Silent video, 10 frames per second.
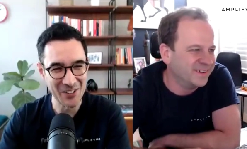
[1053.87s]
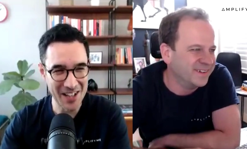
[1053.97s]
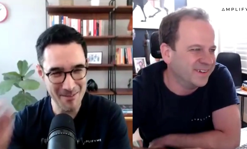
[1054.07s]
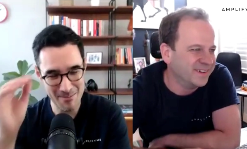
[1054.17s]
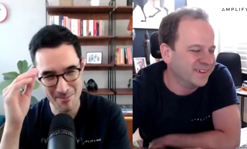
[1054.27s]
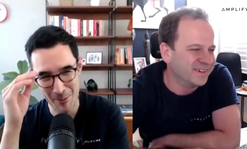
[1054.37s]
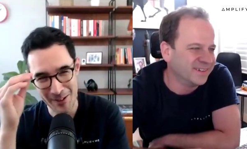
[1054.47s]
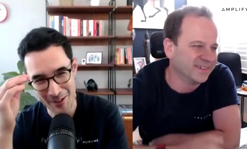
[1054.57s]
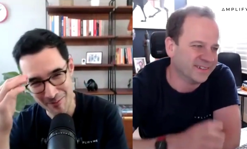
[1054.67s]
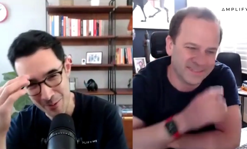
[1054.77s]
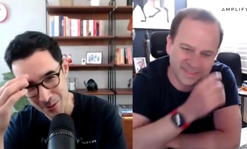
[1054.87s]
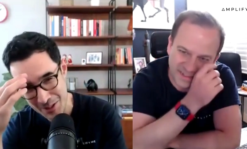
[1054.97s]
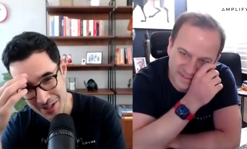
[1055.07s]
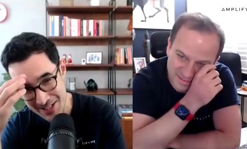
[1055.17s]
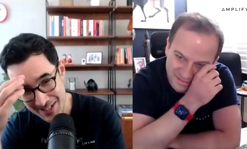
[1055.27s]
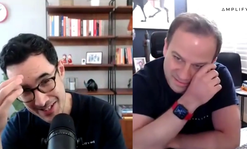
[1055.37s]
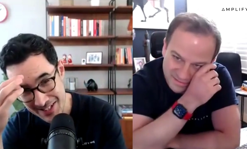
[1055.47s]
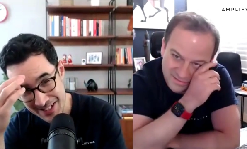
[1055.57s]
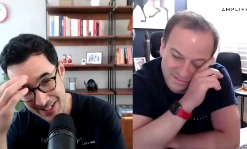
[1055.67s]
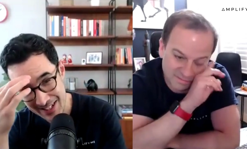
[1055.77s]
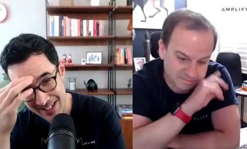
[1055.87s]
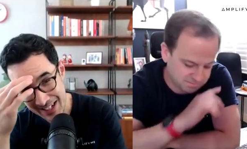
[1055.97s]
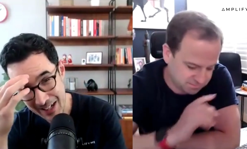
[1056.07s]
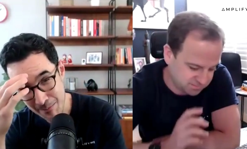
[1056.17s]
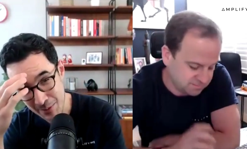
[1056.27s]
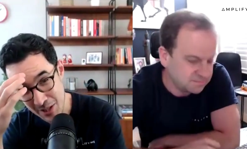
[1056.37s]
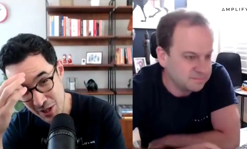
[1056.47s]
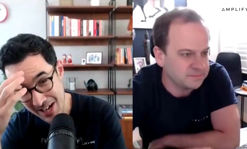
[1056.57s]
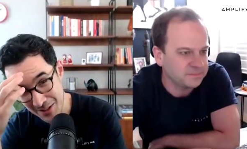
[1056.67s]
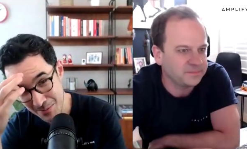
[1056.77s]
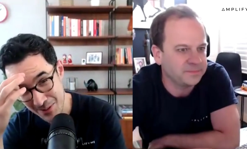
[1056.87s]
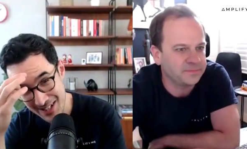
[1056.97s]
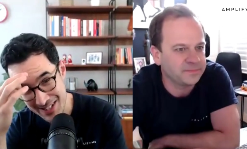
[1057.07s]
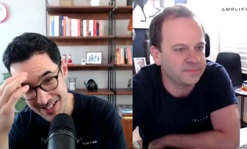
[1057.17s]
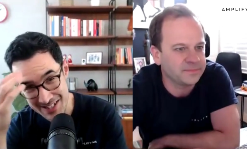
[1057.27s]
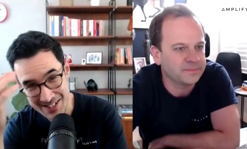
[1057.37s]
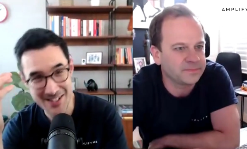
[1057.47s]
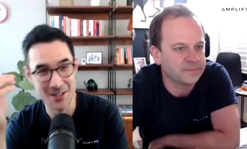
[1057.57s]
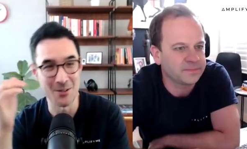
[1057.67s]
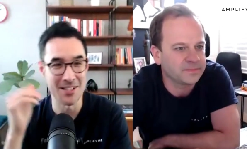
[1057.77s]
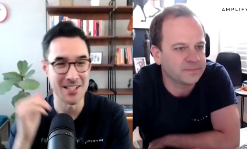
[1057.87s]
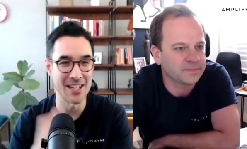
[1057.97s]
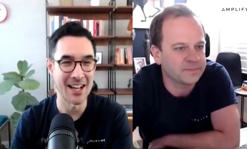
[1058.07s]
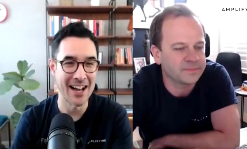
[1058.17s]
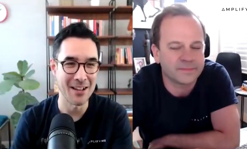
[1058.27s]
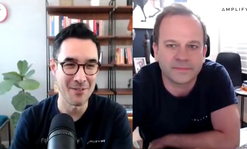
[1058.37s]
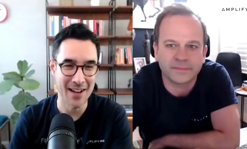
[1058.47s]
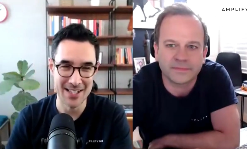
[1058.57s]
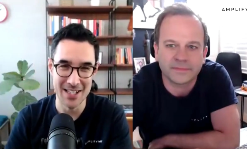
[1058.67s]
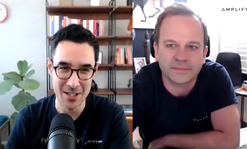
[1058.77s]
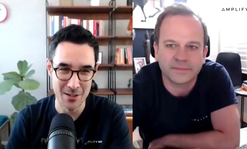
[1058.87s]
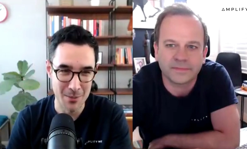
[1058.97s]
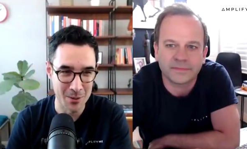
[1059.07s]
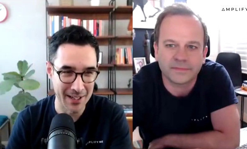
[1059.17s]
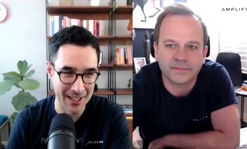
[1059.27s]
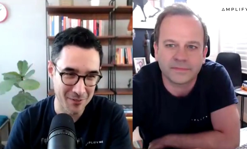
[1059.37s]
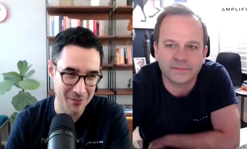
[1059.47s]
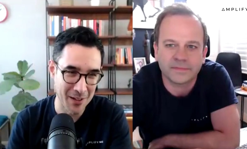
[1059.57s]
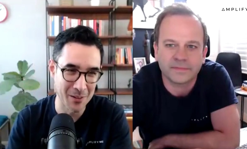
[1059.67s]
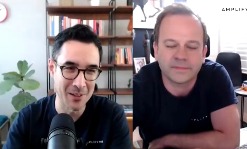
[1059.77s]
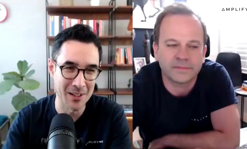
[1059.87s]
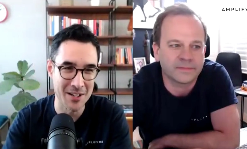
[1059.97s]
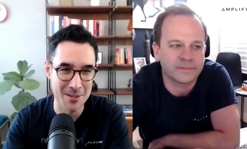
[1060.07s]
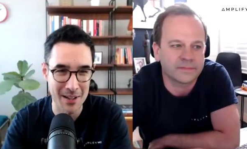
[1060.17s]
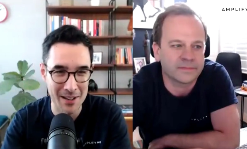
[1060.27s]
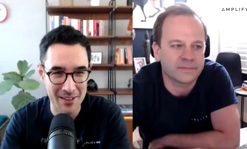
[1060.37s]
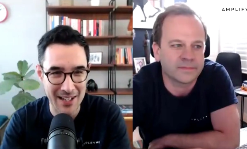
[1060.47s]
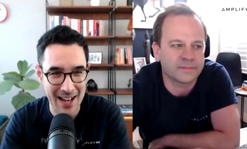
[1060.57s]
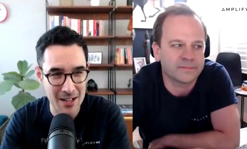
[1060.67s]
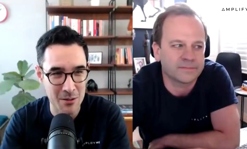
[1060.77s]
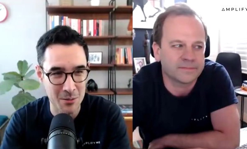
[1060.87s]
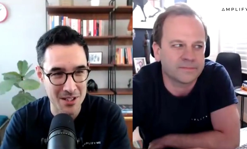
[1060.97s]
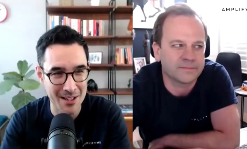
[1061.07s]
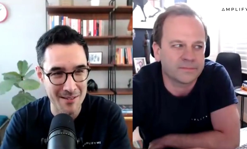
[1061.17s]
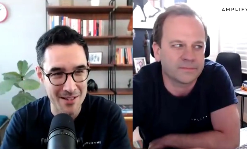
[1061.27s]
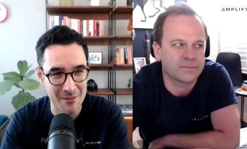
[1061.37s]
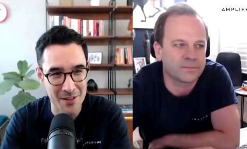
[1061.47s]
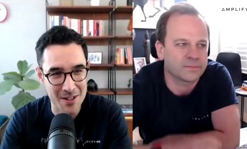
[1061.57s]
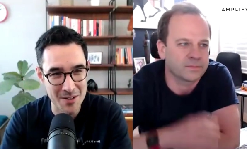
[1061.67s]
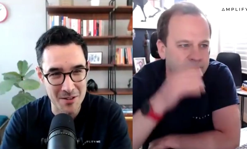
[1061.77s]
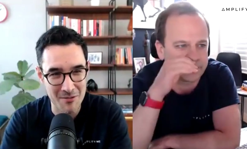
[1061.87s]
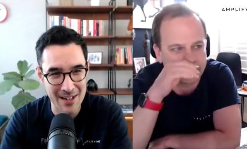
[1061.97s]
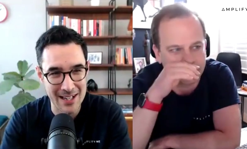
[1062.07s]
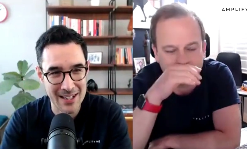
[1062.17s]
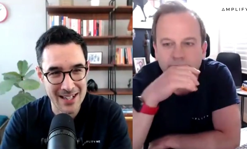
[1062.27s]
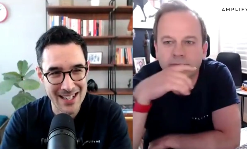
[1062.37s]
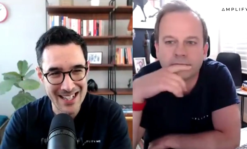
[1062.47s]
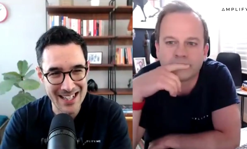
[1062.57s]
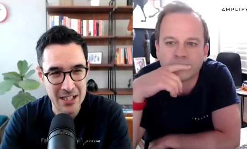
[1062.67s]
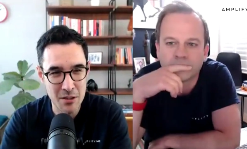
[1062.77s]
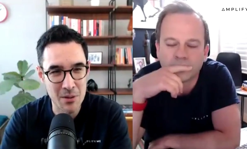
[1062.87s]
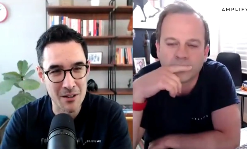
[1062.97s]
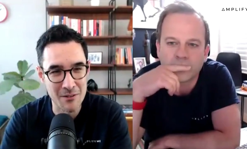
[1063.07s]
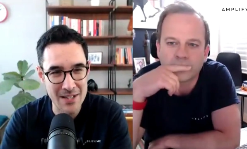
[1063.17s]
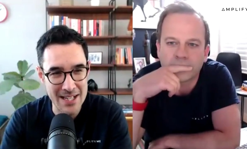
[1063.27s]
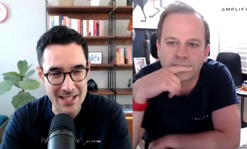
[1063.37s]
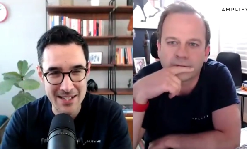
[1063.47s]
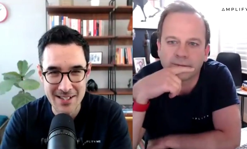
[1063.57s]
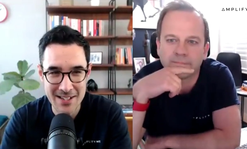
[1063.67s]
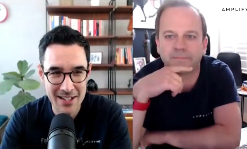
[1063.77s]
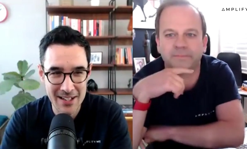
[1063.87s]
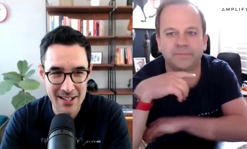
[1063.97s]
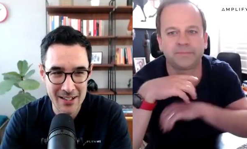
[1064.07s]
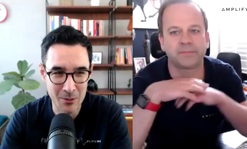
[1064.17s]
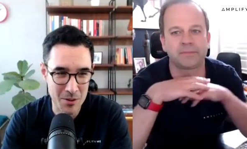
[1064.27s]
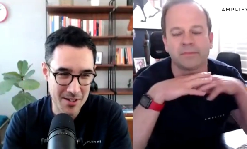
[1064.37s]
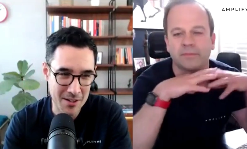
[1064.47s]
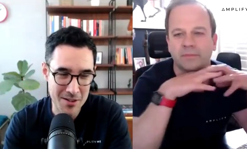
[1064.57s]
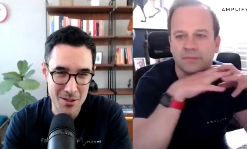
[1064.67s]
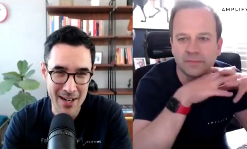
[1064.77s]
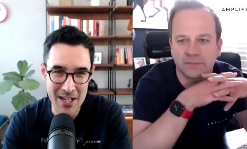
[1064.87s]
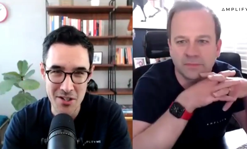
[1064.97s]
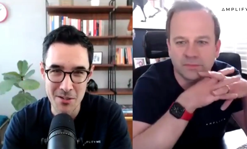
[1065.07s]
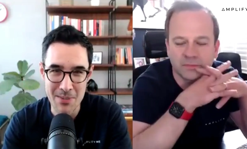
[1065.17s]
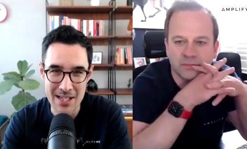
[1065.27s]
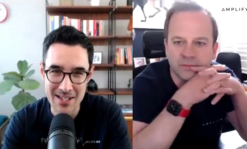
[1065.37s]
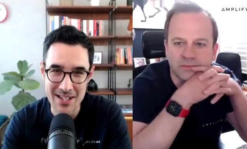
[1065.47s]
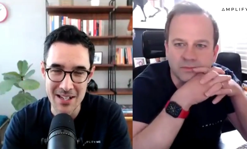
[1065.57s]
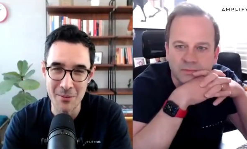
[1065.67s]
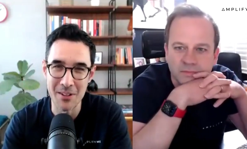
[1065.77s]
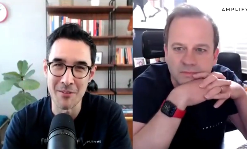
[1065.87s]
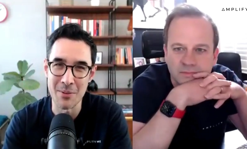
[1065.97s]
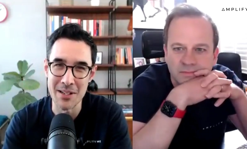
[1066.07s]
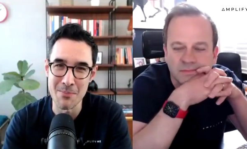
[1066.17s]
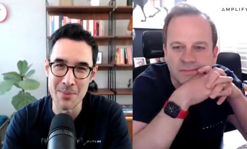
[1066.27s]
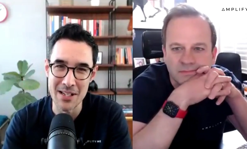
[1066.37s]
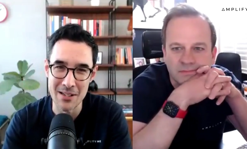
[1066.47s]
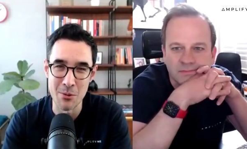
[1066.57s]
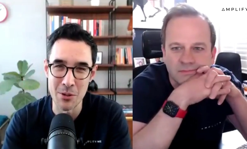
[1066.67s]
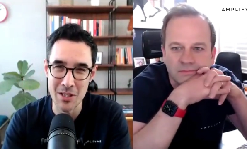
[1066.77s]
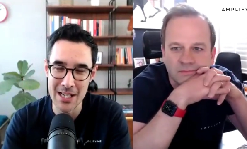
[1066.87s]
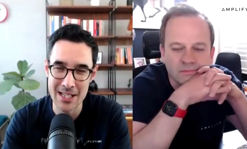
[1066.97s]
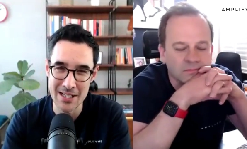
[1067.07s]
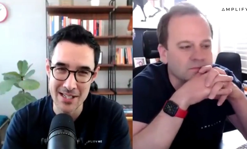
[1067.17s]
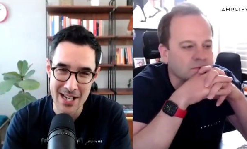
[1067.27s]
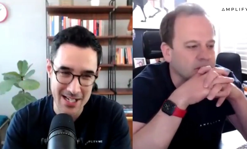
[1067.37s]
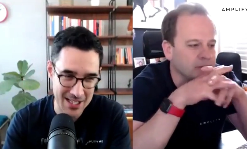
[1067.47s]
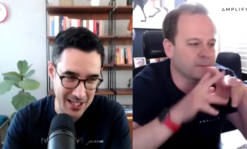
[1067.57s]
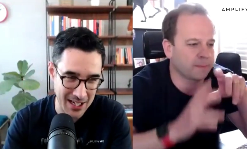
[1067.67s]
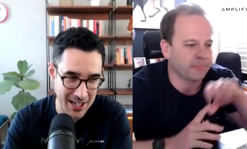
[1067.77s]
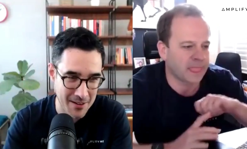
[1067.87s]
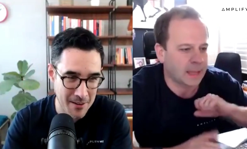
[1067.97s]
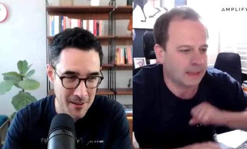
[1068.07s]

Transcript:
Speaker 1: on that point of mortgages, uh, British house prices, according to Halifax this morning, fell last month in annual terms, the fastest rate in 12 years. Also saw HSBC, one of Britain's biggest mortgage lenders, yesterday